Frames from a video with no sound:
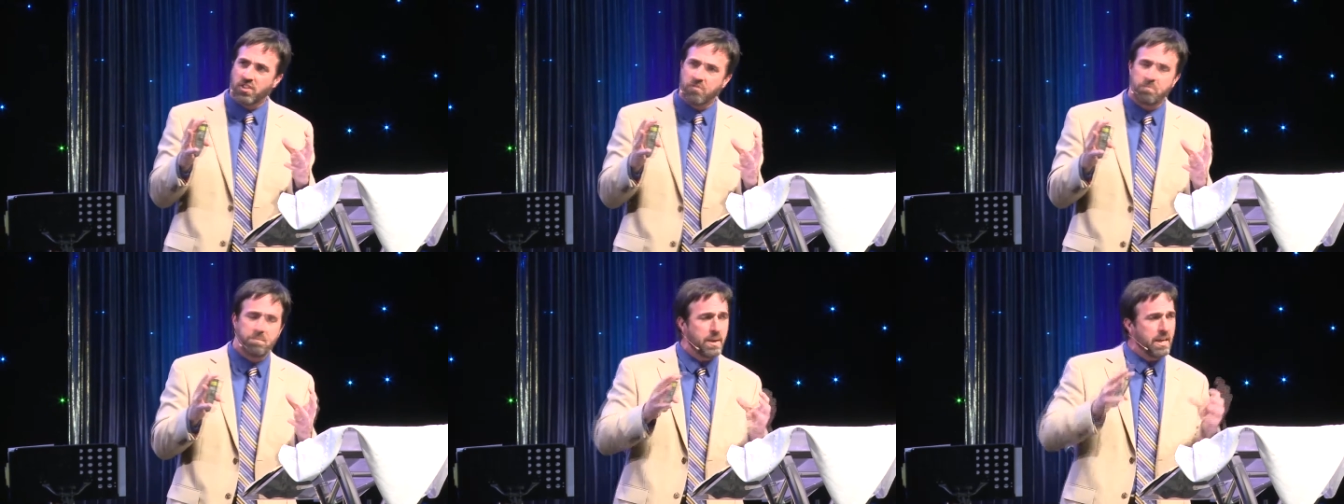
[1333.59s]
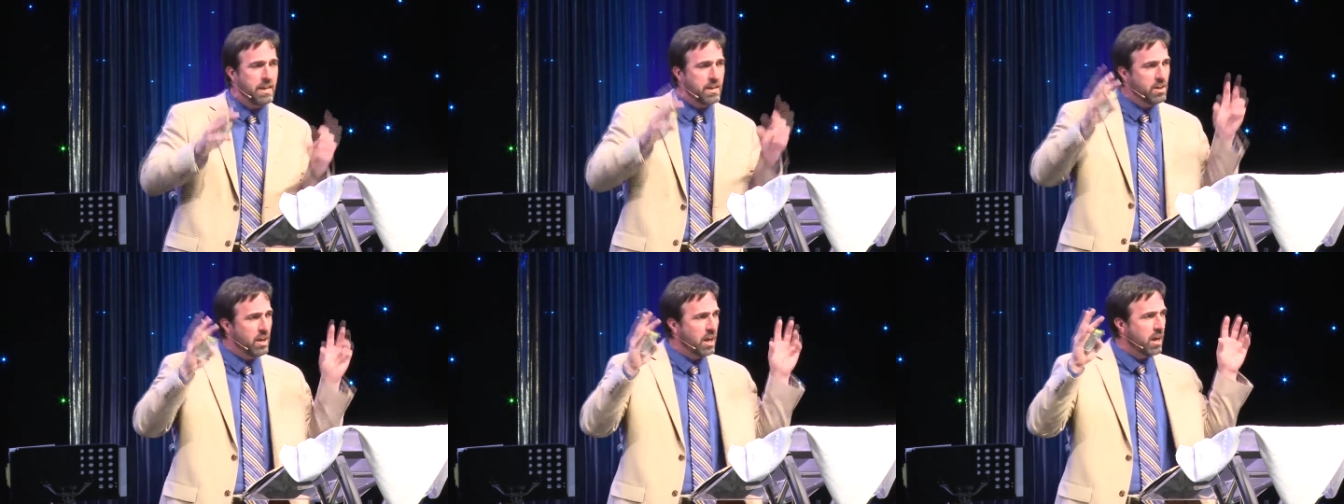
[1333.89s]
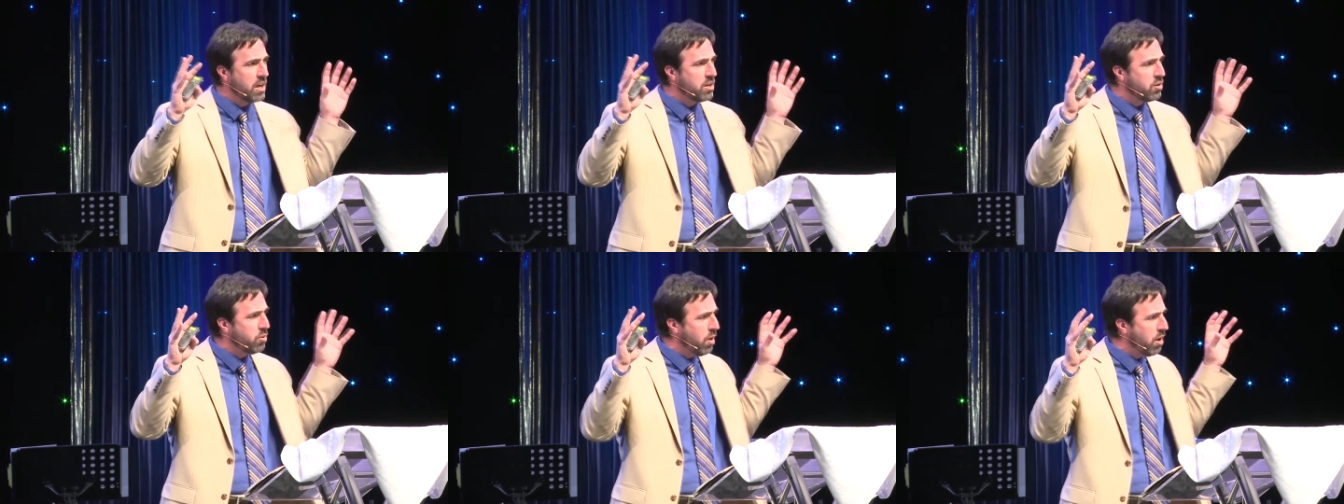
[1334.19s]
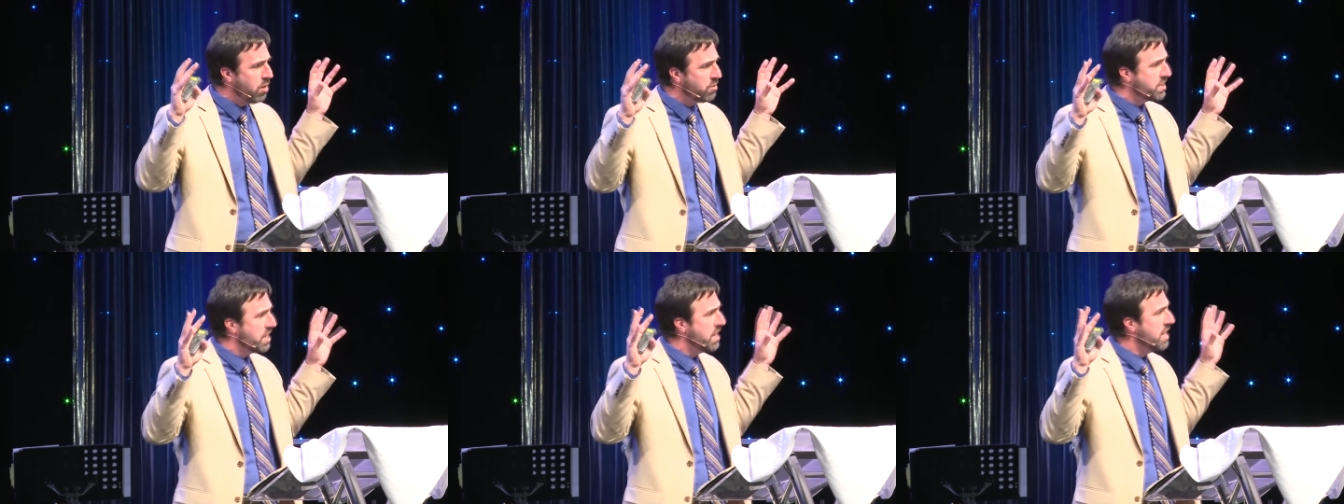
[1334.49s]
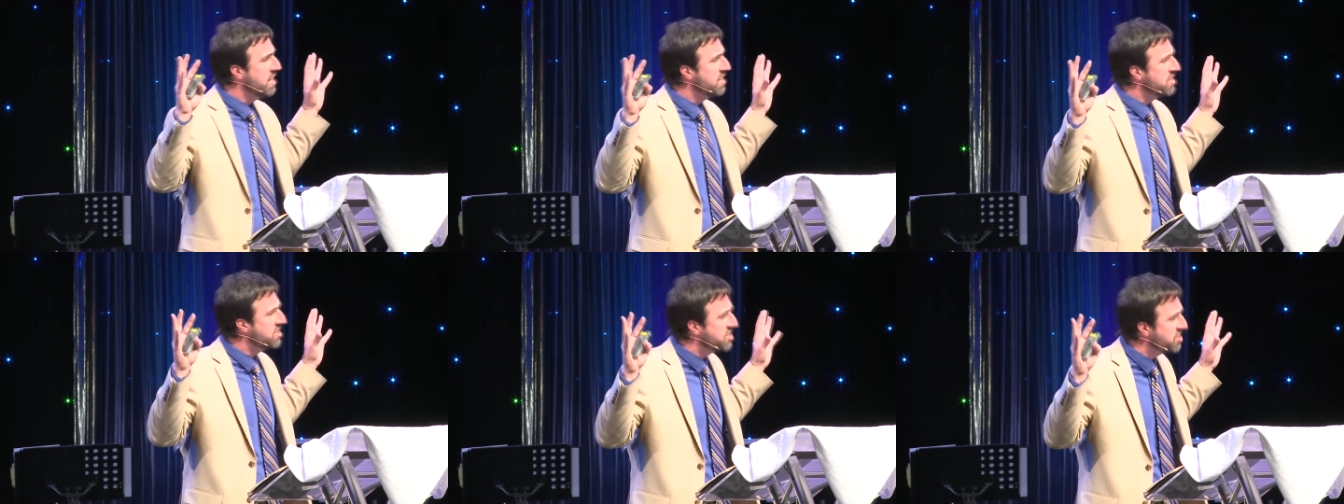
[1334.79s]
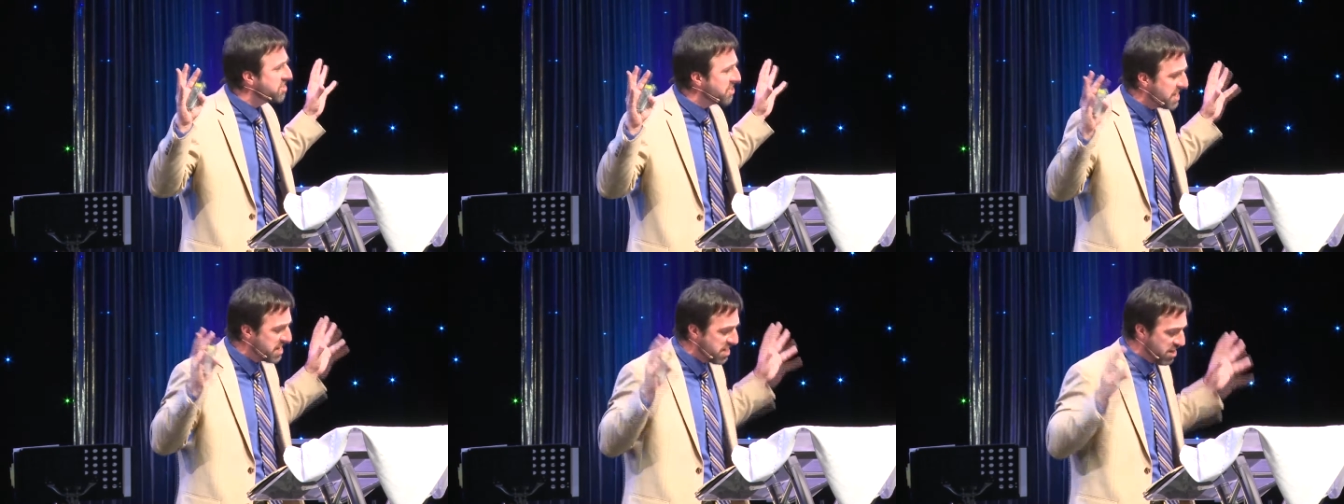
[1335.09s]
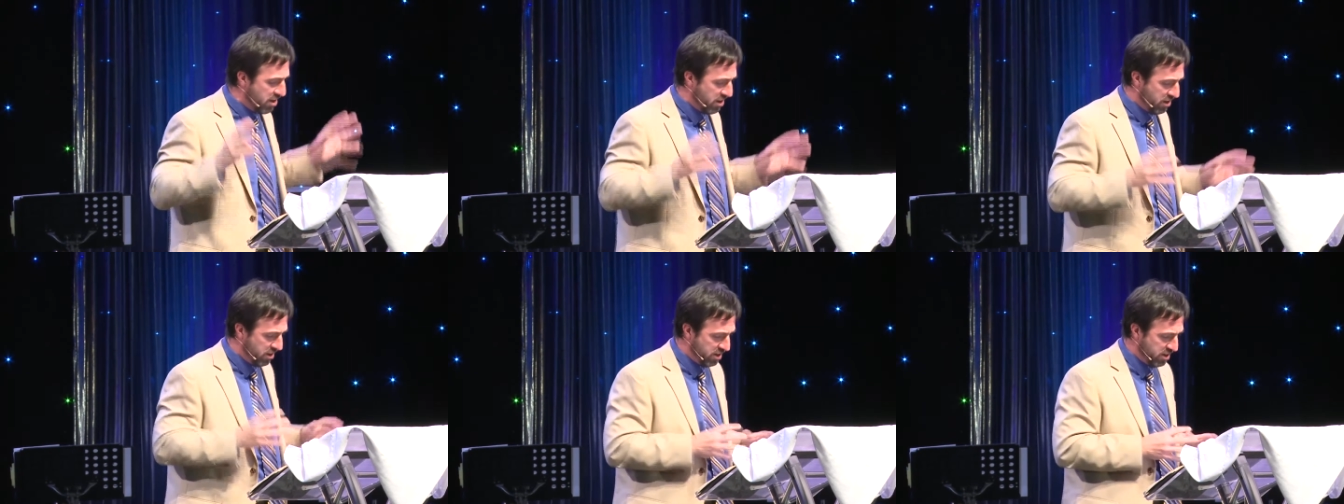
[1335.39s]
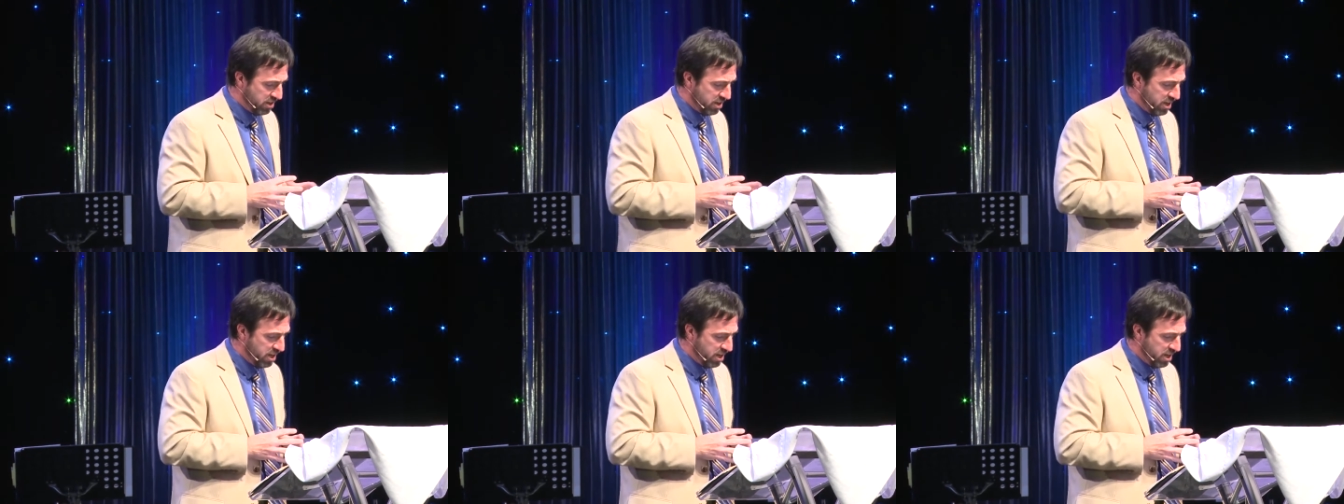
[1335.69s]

of being a quote sinner.